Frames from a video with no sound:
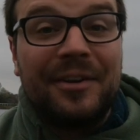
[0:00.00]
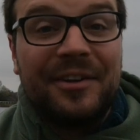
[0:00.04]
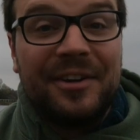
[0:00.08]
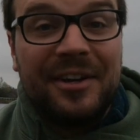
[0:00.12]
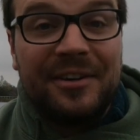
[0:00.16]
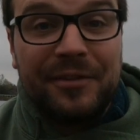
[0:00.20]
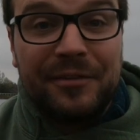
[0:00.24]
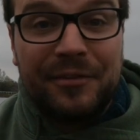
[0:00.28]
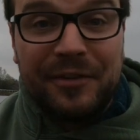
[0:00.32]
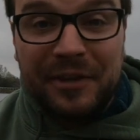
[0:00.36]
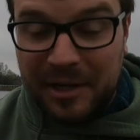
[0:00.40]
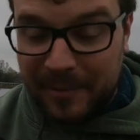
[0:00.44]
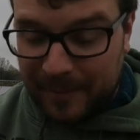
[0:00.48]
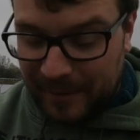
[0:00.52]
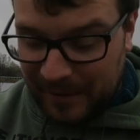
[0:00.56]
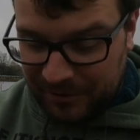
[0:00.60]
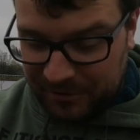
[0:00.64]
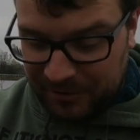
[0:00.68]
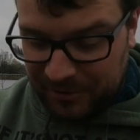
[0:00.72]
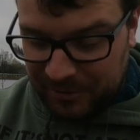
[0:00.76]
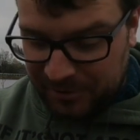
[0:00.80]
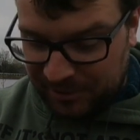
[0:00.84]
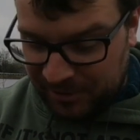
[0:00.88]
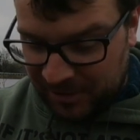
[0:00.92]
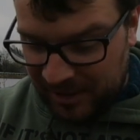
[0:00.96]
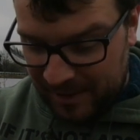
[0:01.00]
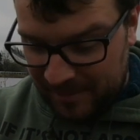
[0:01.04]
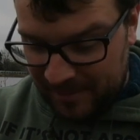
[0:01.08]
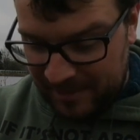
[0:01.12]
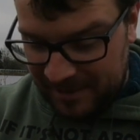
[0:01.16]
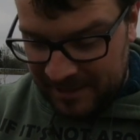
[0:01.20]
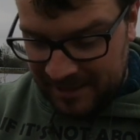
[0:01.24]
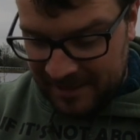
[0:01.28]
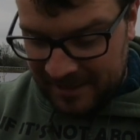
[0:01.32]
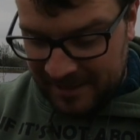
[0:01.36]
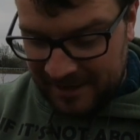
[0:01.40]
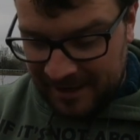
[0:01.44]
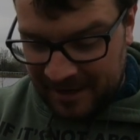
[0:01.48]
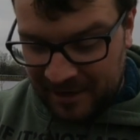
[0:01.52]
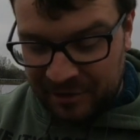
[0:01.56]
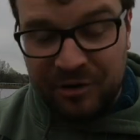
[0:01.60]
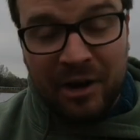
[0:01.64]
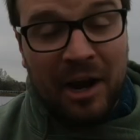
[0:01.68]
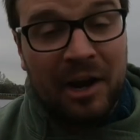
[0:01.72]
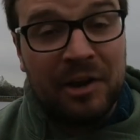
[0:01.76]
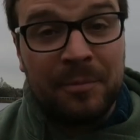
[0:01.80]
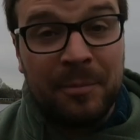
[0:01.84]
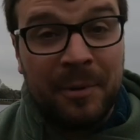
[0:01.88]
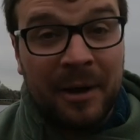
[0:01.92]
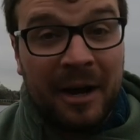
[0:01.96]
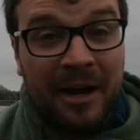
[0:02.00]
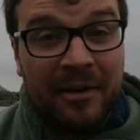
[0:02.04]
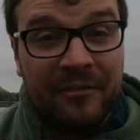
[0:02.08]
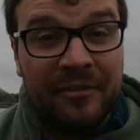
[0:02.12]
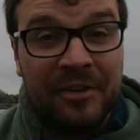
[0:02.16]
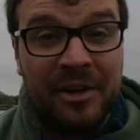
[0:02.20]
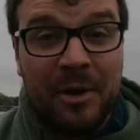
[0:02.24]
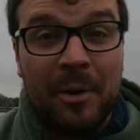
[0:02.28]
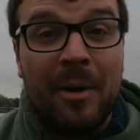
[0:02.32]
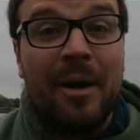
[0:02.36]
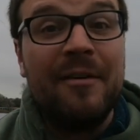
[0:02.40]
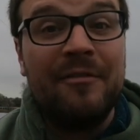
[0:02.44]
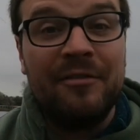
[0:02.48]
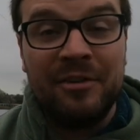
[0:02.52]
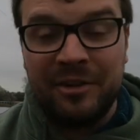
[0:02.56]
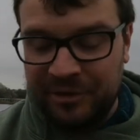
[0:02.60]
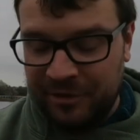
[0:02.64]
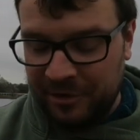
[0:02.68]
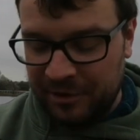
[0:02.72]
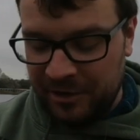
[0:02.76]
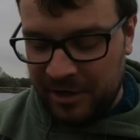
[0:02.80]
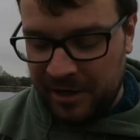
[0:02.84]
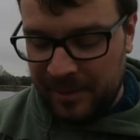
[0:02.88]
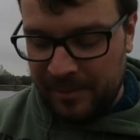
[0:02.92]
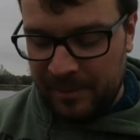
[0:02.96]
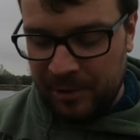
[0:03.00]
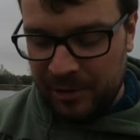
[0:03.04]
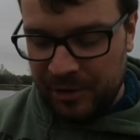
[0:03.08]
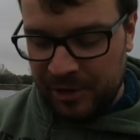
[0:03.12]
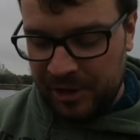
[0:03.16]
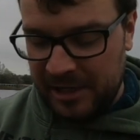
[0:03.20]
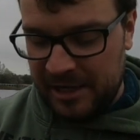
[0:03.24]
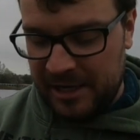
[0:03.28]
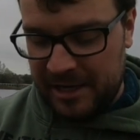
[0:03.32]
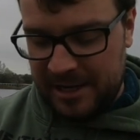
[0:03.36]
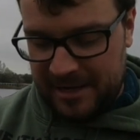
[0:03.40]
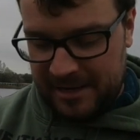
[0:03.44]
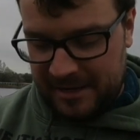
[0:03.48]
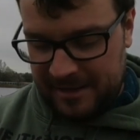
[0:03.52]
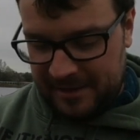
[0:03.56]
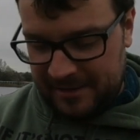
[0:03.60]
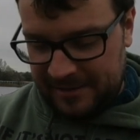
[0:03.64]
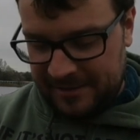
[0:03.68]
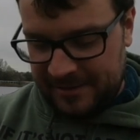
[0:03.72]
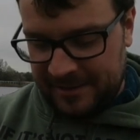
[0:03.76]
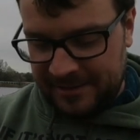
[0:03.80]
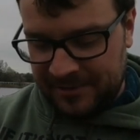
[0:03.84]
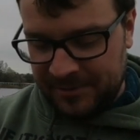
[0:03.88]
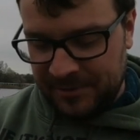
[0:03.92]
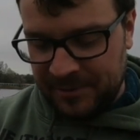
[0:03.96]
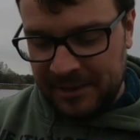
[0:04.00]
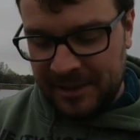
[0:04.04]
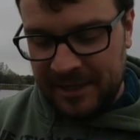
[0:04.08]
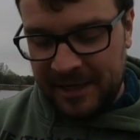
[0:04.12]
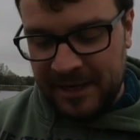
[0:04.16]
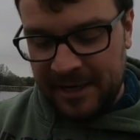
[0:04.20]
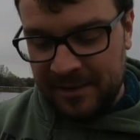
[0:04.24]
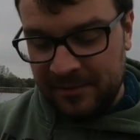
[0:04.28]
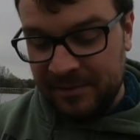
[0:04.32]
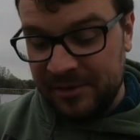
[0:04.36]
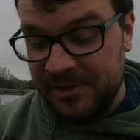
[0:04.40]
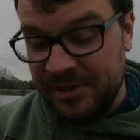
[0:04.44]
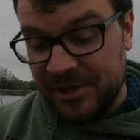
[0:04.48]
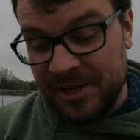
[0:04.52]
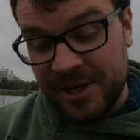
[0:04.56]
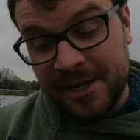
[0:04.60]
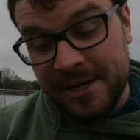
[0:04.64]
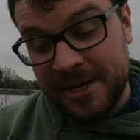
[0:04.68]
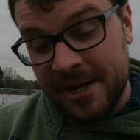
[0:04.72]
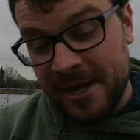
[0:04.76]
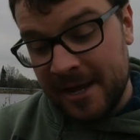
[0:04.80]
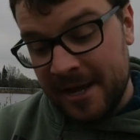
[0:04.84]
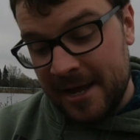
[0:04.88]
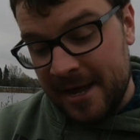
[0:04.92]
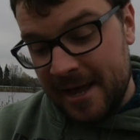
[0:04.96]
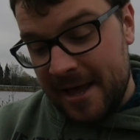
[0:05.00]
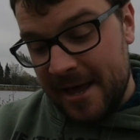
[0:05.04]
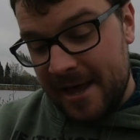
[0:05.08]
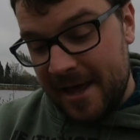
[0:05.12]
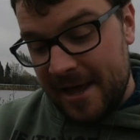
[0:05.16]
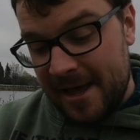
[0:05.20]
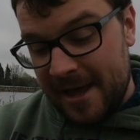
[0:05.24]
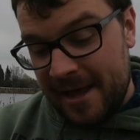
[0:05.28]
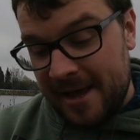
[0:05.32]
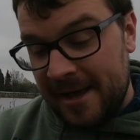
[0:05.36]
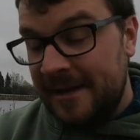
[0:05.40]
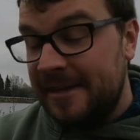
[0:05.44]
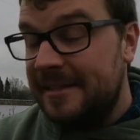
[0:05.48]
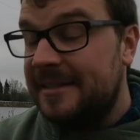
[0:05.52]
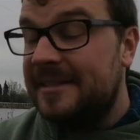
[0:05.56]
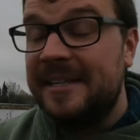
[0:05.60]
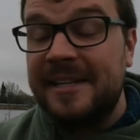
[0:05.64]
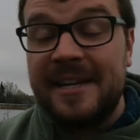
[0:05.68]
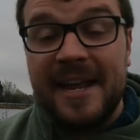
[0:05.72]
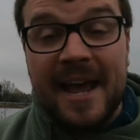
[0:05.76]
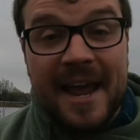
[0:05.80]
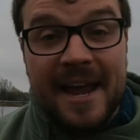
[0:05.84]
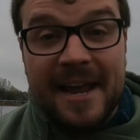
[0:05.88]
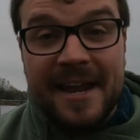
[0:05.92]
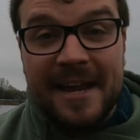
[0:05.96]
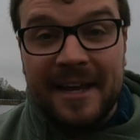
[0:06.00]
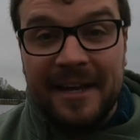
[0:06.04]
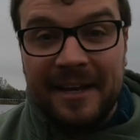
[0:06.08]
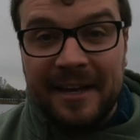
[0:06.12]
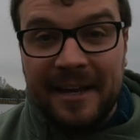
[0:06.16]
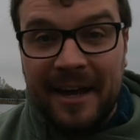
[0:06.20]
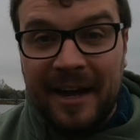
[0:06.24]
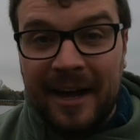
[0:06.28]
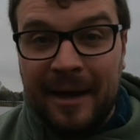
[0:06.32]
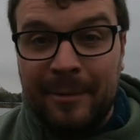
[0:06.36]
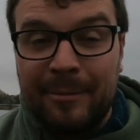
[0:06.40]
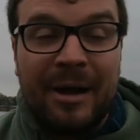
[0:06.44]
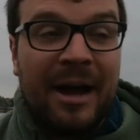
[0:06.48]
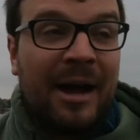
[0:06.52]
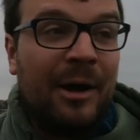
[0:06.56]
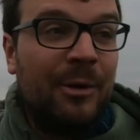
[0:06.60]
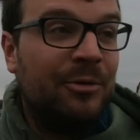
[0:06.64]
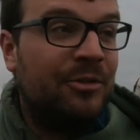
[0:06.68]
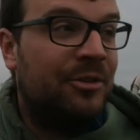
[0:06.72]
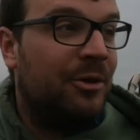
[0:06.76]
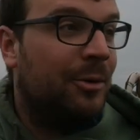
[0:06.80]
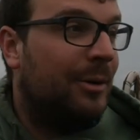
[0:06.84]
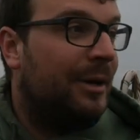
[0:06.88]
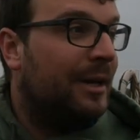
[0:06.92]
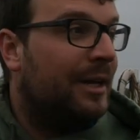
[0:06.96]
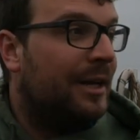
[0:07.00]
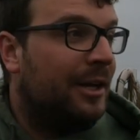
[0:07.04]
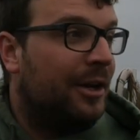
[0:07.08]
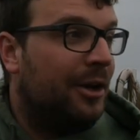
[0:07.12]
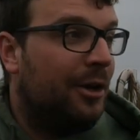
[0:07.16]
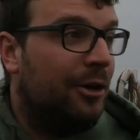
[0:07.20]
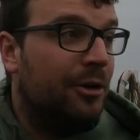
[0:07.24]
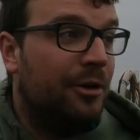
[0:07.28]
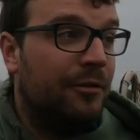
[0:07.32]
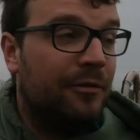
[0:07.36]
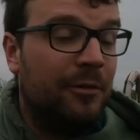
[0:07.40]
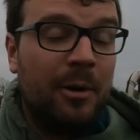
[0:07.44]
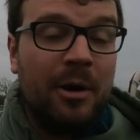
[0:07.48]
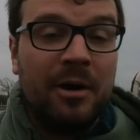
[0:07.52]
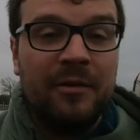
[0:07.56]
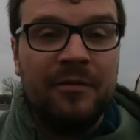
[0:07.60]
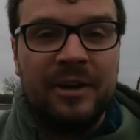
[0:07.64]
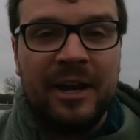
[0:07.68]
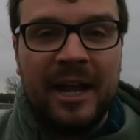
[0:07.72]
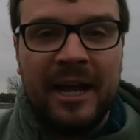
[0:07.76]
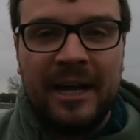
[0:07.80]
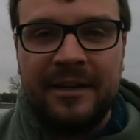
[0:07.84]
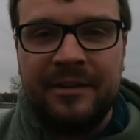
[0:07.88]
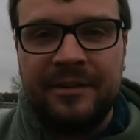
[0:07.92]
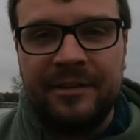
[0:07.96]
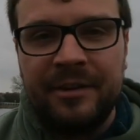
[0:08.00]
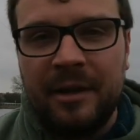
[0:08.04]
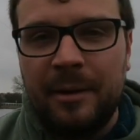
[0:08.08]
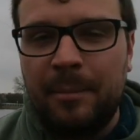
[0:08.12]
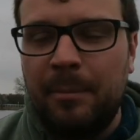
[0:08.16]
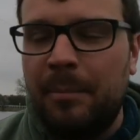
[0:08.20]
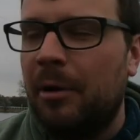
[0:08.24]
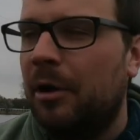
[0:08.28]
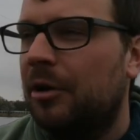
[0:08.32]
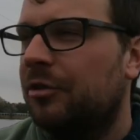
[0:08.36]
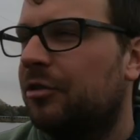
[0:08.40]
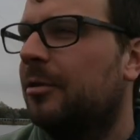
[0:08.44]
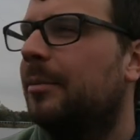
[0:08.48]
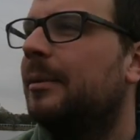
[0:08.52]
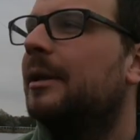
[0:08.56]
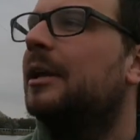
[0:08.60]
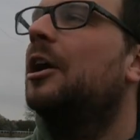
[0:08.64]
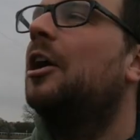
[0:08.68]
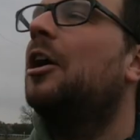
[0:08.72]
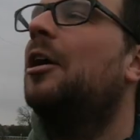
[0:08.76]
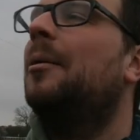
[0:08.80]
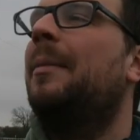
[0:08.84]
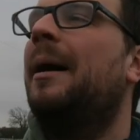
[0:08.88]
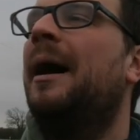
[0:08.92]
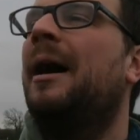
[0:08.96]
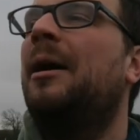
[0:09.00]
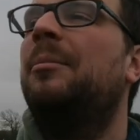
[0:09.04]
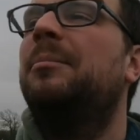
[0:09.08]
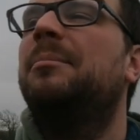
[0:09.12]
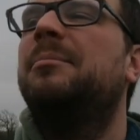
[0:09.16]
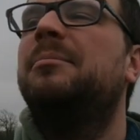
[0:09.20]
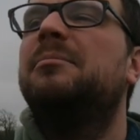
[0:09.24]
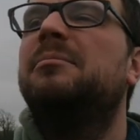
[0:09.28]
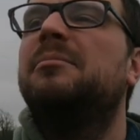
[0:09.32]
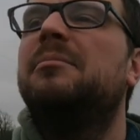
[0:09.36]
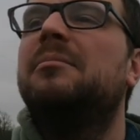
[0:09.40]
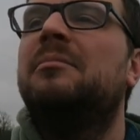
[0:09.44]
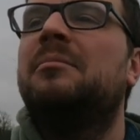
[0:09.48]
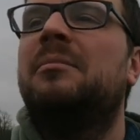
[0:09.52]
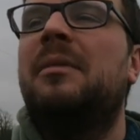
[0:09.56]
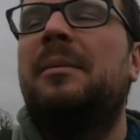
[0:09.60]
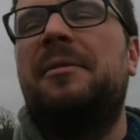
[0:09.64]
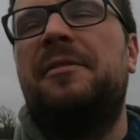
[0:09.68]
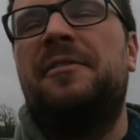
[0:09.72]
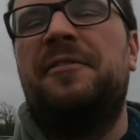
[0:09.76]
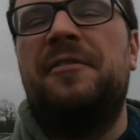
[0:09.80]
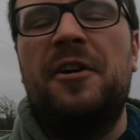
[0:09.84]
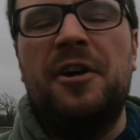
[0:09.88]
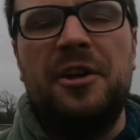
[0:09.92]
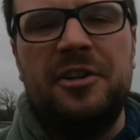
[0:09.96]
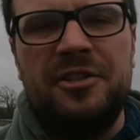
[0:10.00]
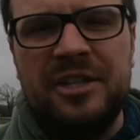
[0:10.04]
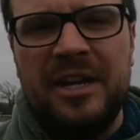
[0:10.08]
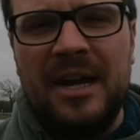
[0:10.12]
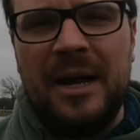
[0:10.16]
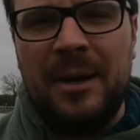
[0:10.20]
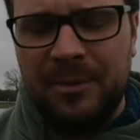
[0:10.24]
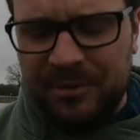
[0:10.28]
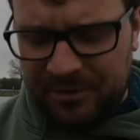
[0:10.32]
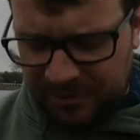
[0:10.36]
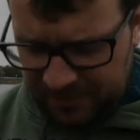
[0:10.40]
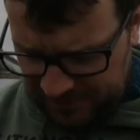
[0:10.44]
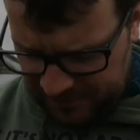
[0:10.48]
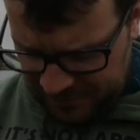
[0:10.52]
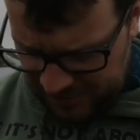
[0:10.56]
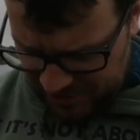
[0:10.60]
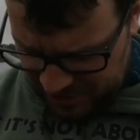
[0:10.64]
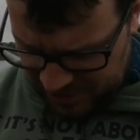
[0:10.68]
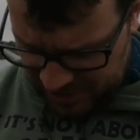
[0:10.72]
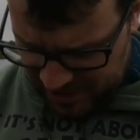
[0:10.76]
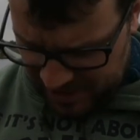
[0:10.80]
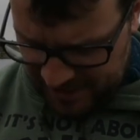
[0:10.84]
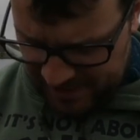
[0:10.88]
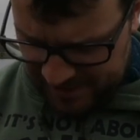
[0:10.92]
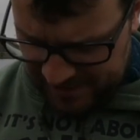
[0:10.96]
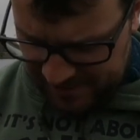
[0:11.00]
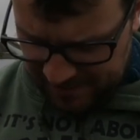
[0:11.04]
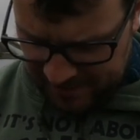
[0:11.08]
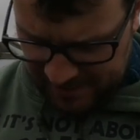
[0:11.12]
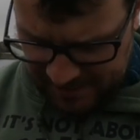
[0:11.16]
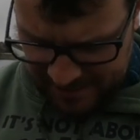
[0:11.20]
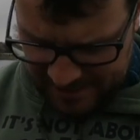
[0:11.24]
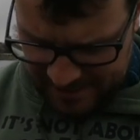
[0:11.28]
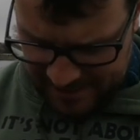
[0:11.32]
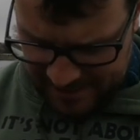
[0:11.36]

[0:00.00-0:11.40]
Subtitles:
around here, think about subscribing. I try to put out a video every Sunday morning, so that's what you get in return. And today I'm out doing another overnighter. Possibly got about maybe 30 hours of fishing ahead of me